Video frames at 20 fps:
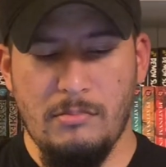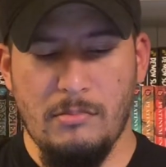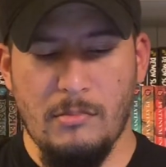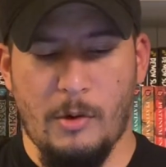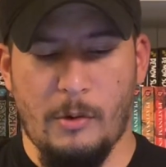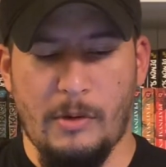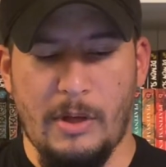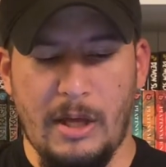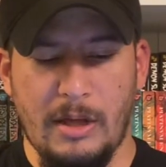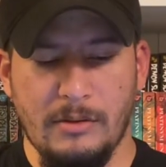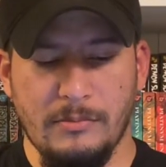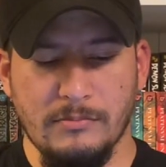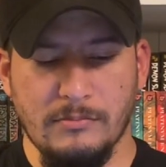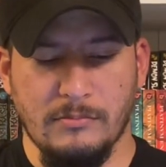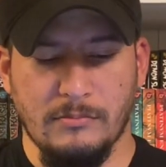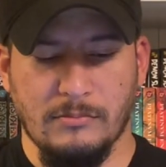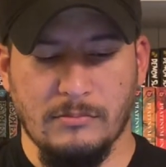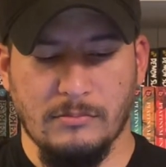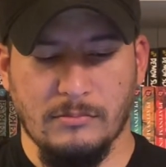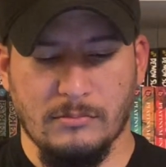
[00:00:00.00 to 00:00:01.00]
Okay.
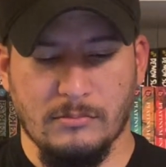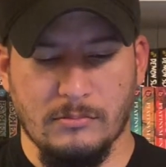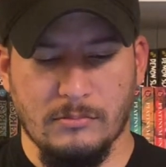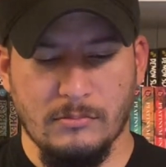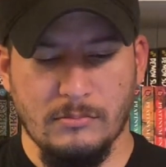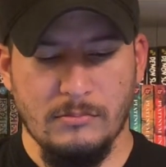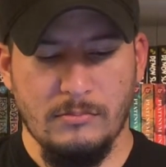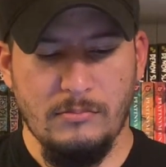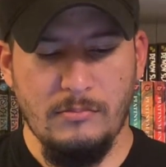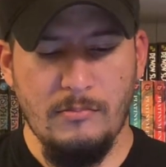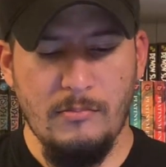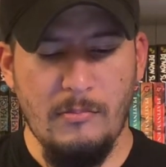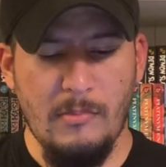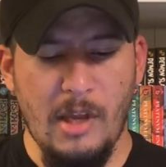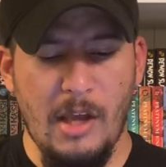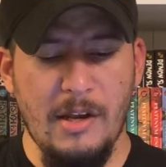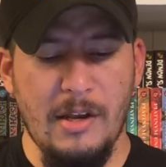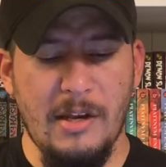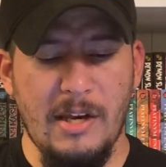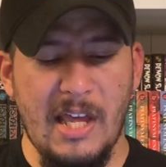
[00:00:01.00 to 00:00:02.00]

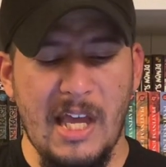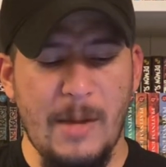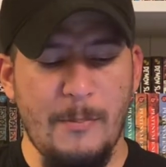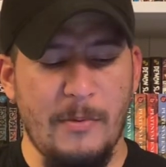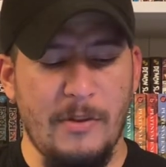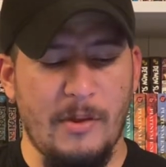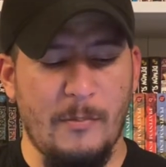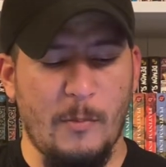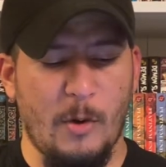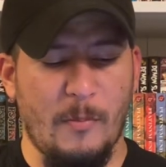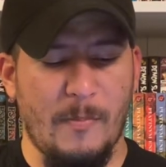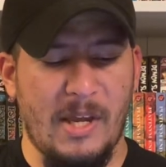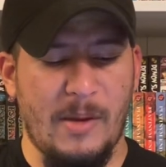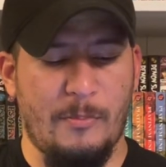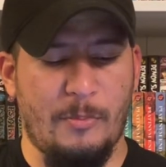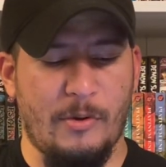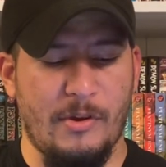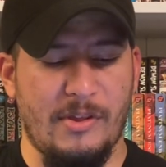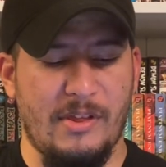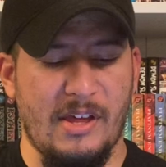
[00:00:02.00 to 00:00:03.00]
And the name of the
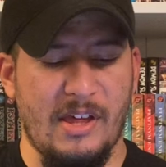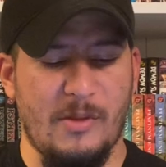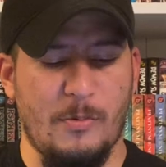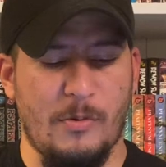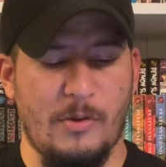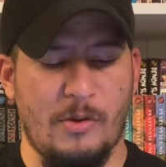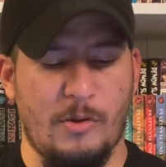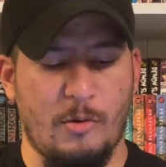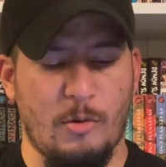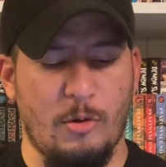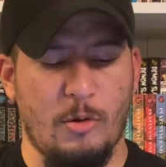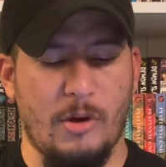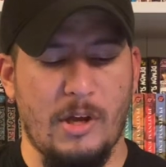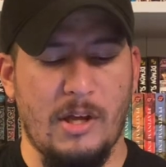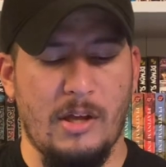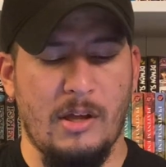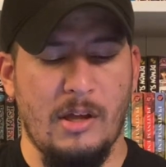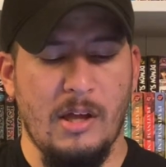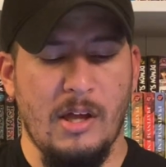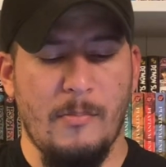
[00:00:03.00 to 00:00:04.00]
mermaid princess was
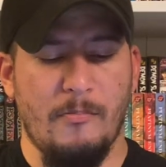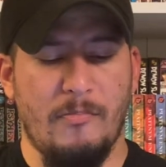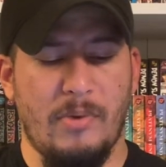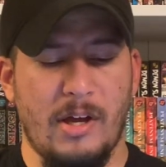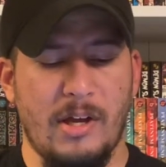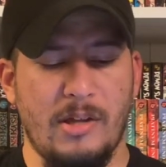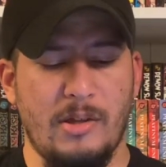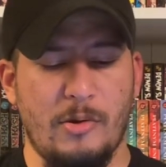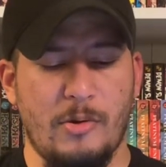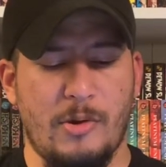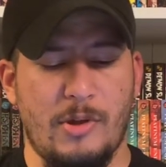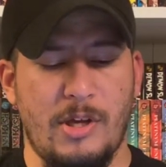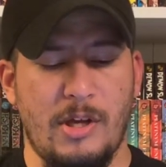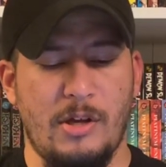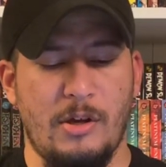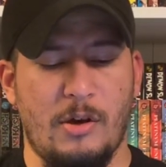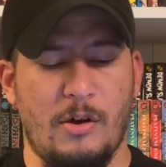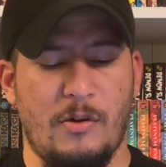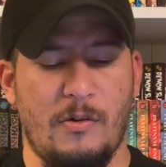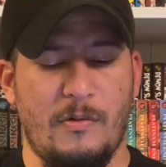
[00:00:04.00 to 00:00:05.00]
story by
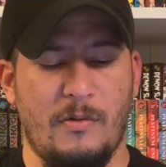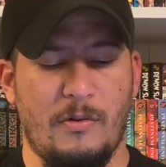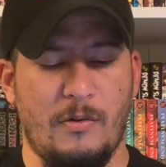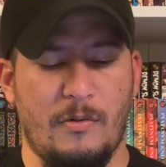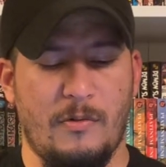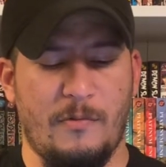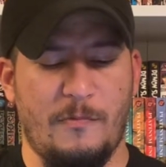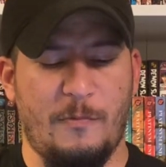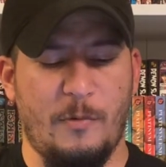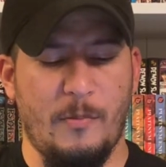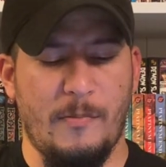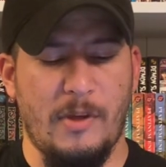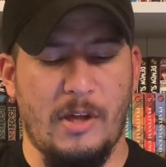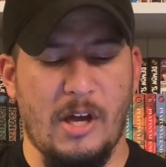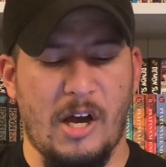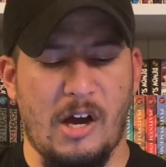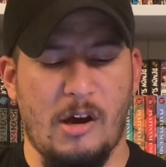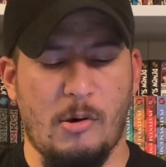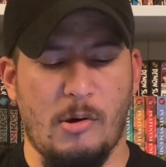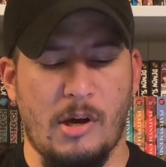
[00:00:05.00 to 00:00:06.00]
Yoshino
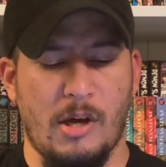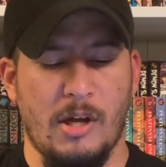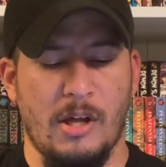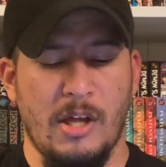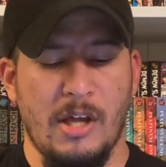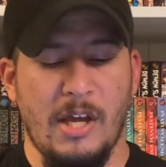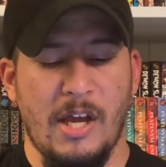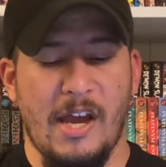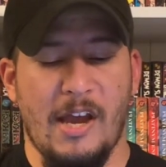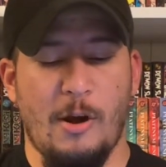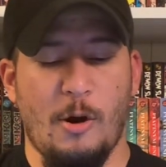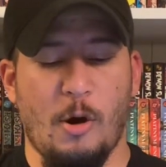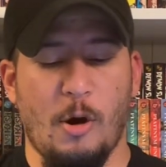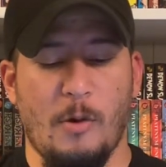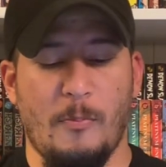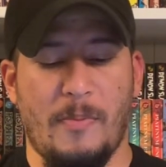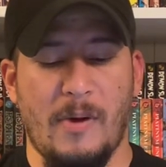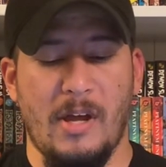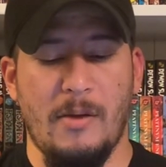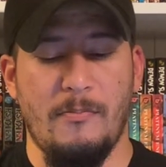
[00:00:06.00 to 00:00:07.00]
Fumikawa and
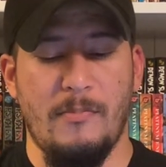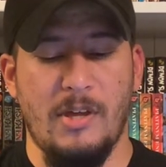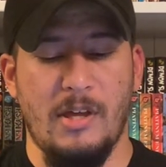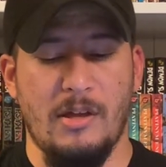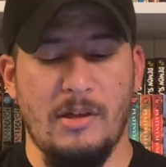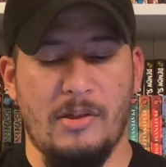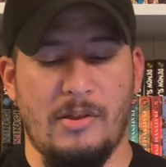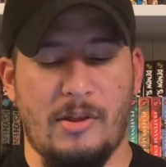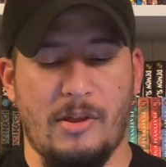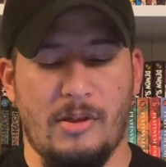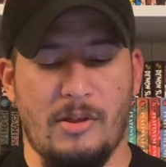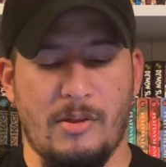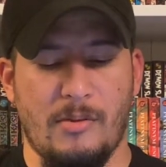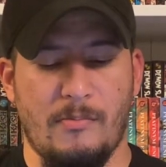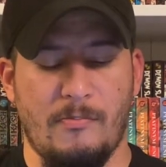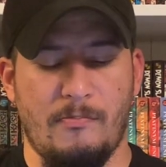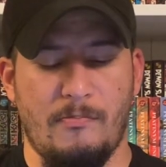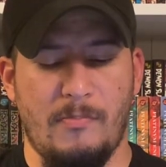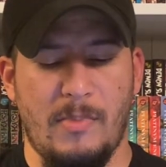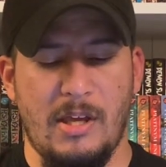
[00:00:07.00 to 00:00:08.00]
art by
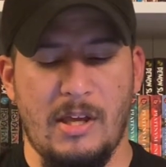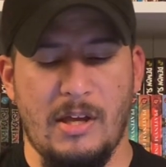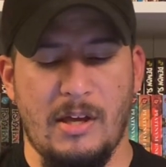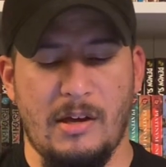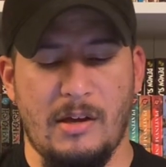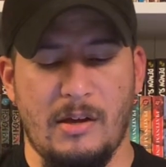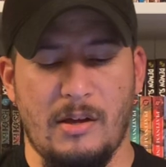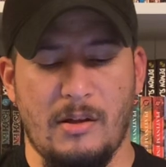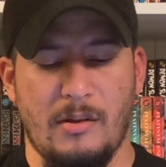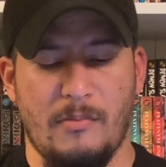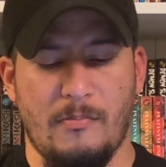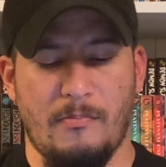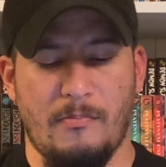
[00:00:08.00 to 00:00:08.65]
Maya.